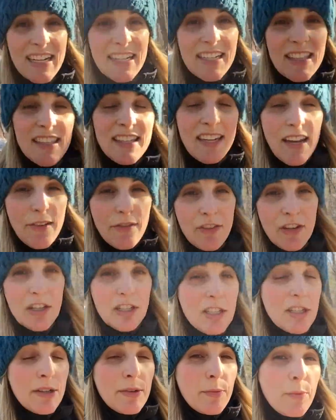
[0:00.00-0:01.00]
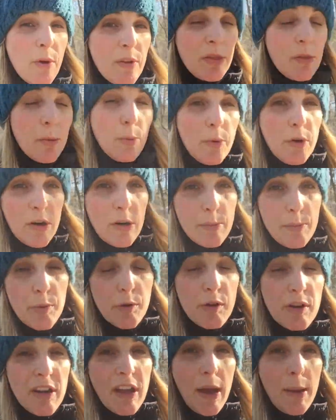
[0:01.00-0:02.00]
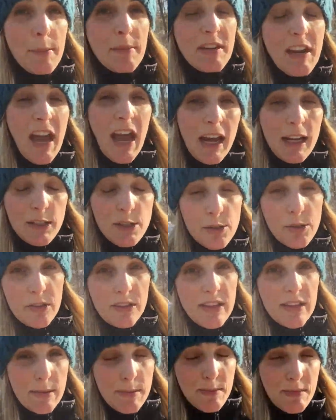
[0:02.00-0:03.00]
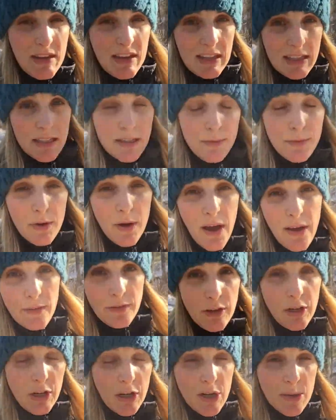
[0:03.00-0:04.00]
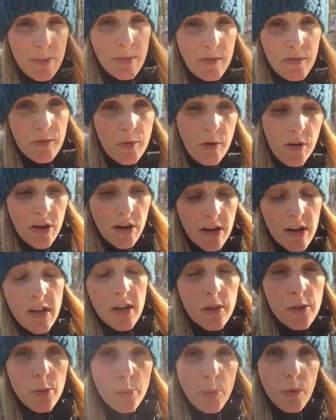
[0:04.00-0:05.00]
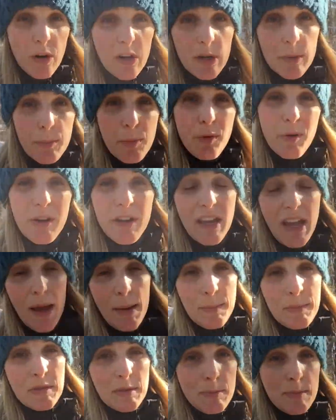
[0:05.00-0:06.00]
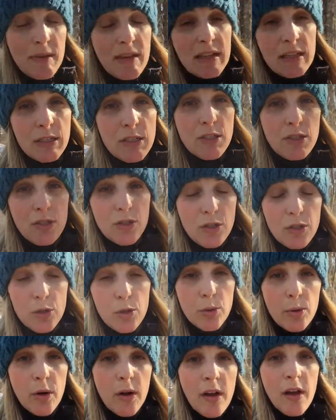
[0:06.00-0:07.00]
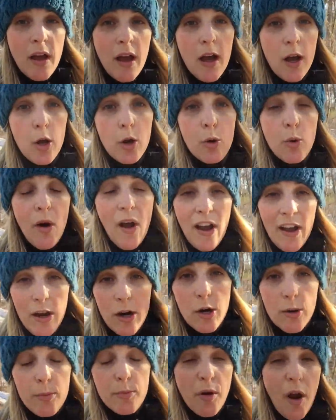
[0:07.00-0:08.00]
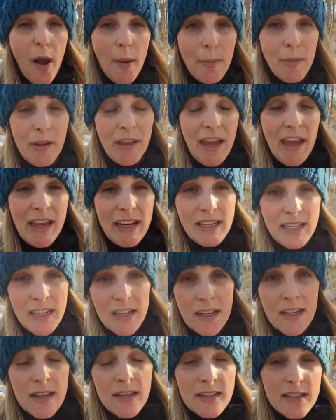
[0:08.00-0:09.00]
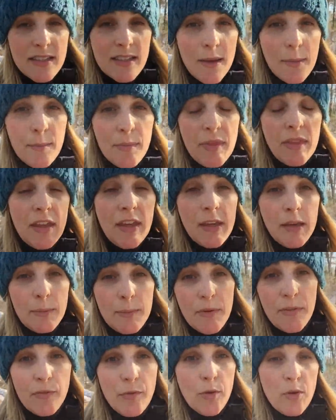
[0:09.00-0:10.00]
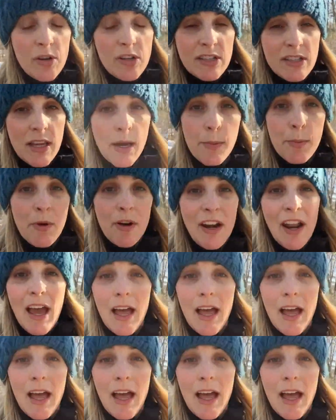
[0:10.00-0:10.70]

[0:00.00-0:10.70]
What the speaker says: into the definition of what the word preempt actually means. If you haven't heard it before, the word preempt means to acquire or propagate something before someone